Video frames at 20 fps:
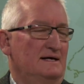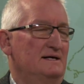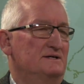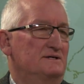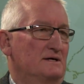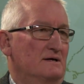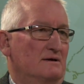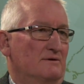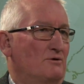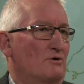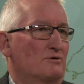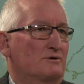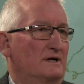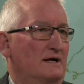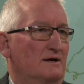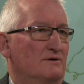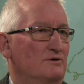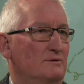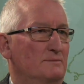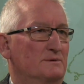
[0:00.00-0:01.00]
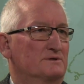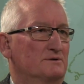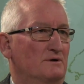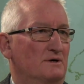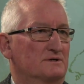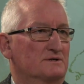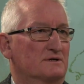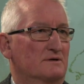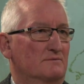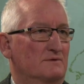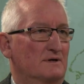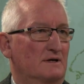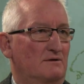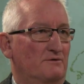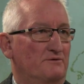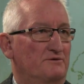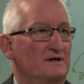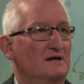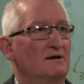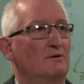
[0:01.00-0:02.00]
easier knockdown herbicides
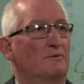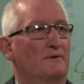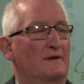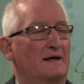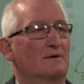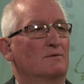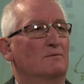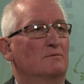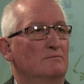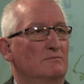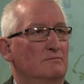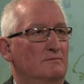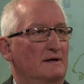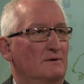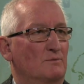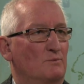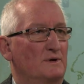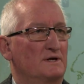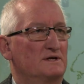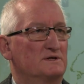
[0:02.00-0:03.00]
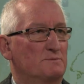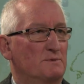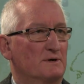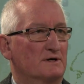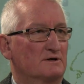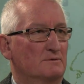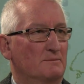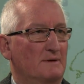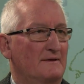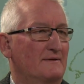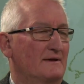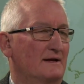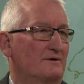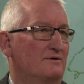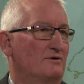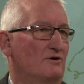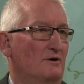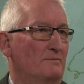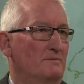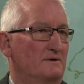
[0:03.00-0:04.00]
that'll deal with that weed spectrum at
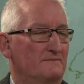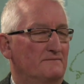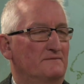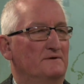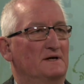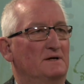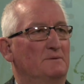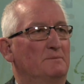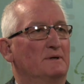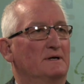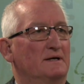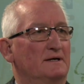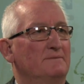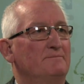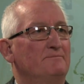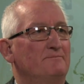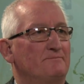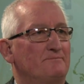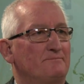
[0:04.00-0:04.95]
that time if need be.